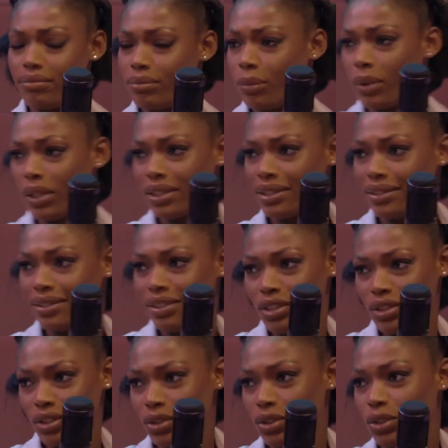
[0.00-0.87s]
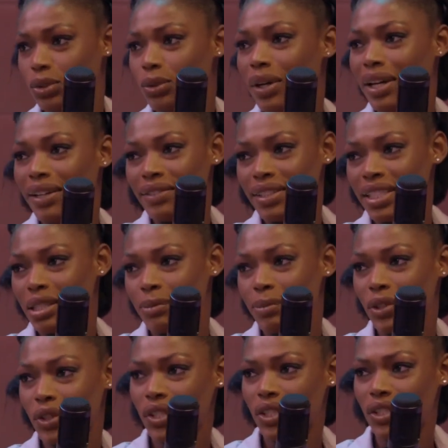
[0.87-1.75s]
what you have
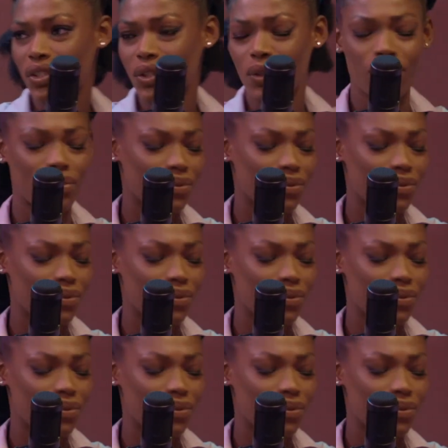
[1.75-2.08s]
experienced. So,